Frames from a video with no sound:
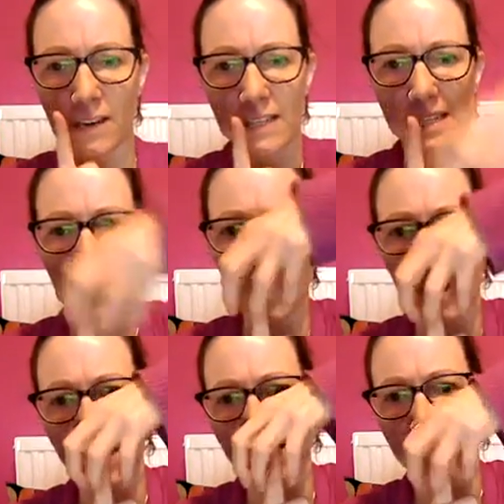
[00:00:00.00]
and
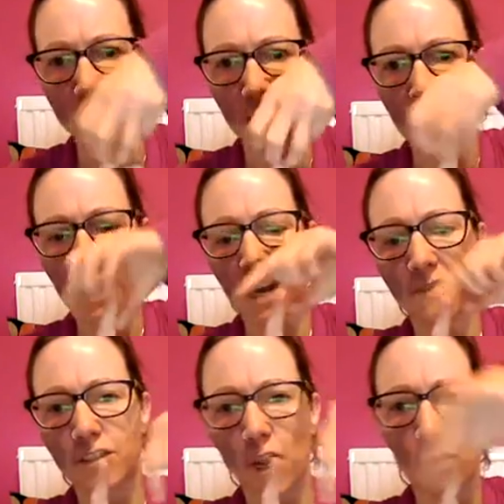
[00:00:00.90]
C1 is this kind
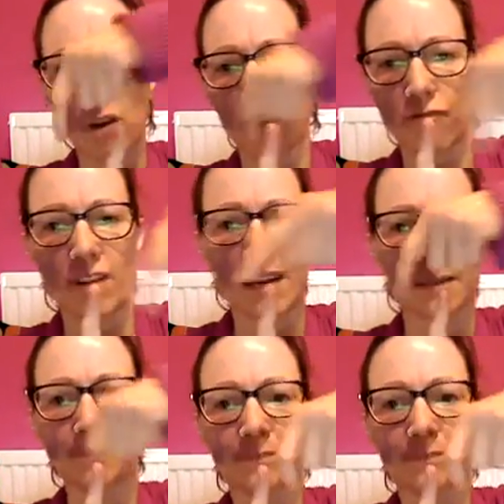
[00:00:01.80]
of donut ring.